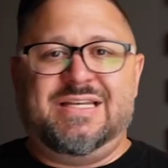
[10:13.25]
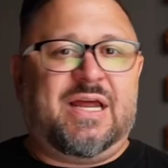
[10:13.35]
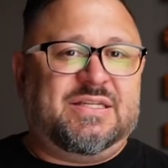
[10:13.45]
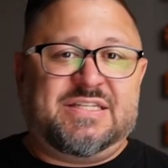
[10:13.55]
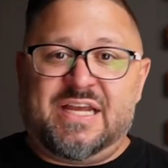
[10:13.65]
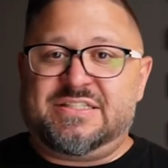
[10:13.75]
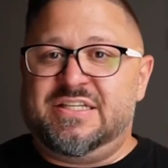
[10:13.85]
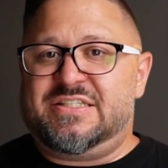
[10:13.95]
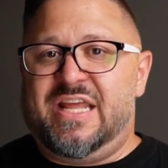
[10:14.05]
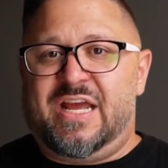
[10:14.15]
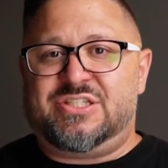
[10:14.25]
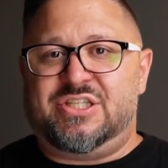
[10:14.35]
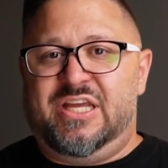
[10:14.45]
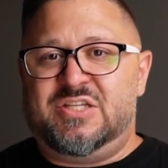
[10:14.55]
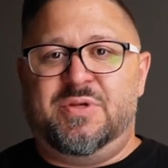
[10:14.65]
down in Texas that
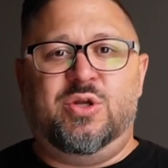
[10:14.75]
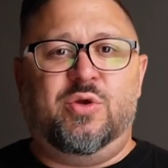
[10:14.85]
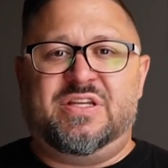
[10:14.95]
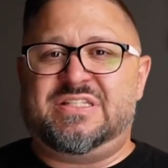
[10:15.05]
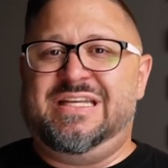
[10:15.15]
actually has been doing this,